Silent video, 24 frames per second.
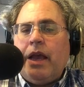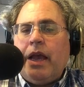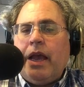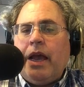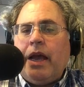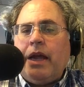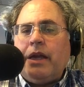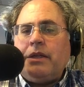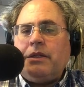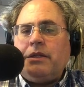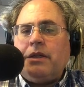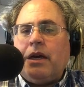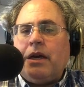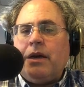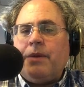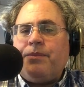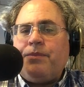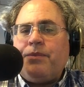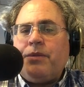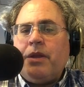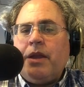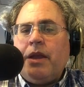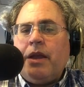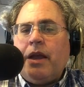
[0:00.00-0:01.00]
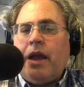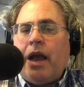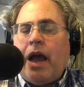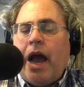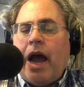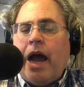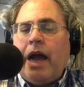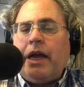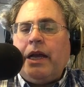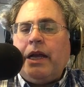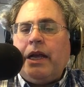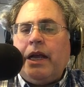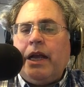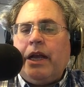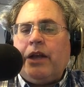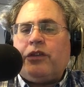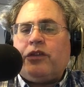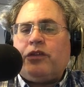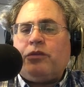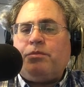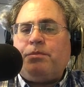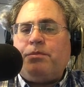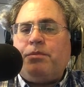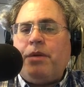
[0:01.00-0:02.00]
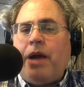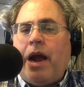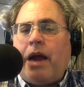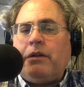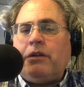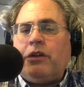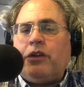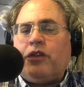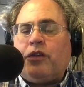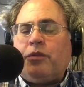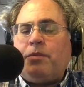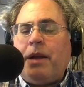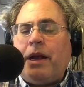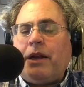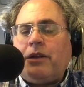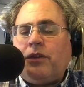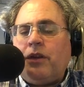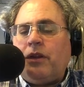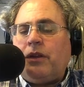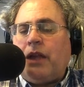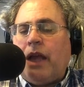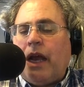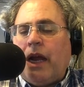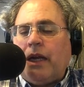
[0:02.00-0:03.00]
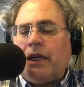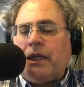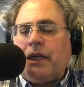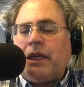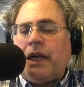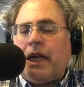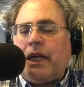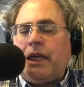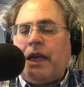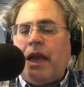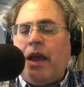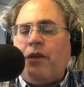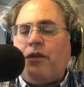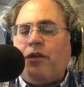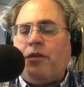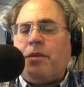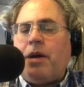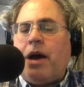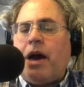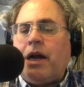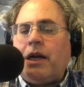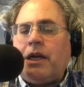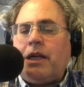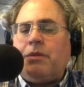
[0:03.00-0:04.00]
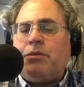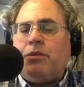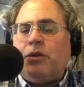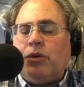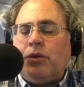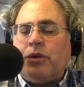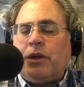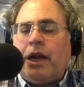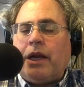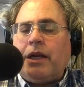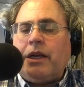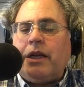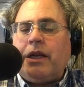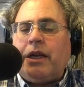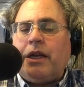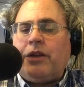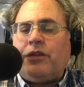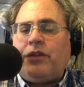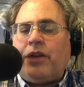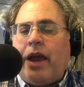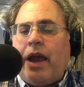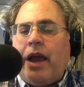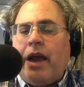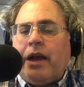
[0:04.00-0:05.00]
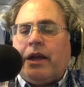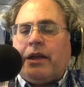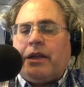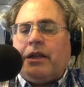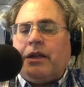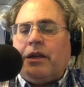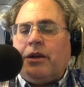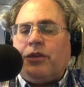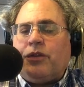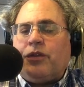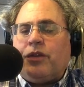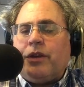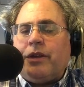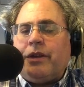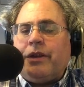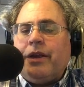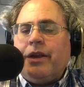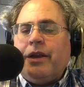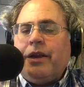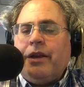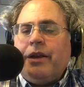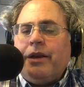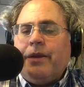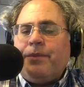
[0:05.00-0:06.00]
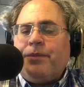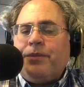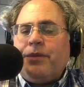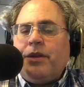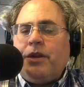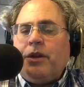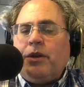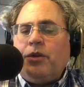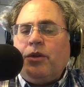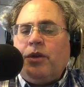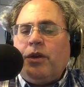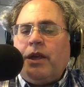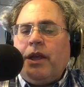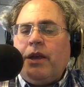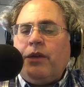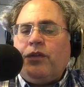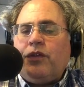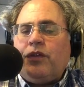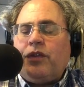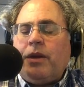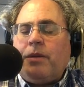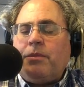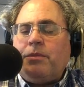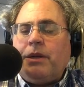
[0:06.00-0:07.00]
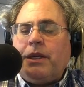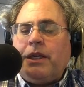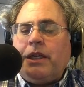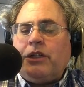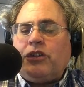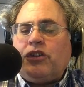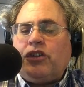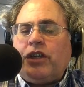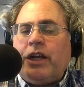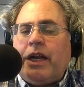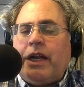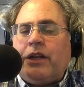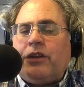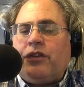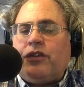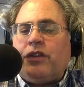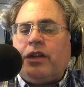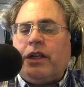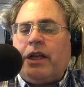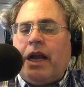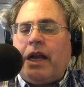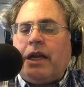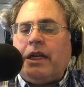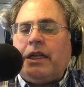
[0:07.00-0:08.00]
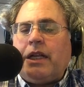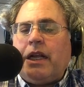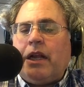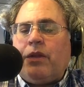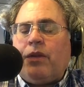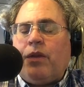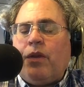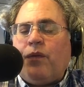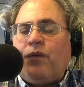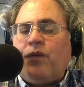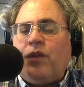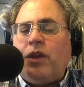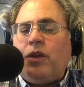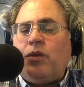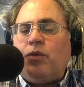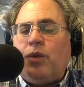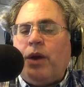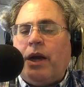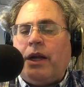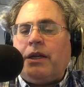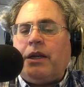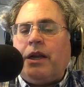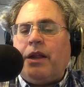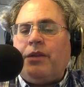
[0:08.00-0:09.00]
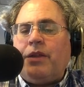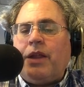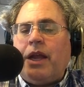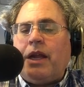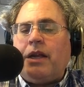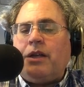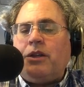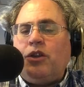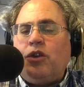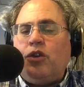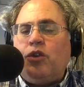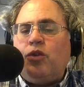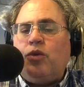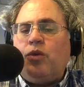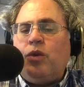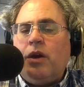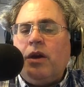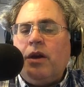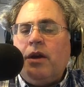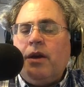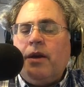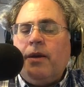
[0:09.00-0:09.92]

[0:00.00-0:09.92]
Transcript: and I respected that, and I gave him a honeymoon. I didn't attack. It's like, you give somebody a chance to kind of get their feet wet, and then you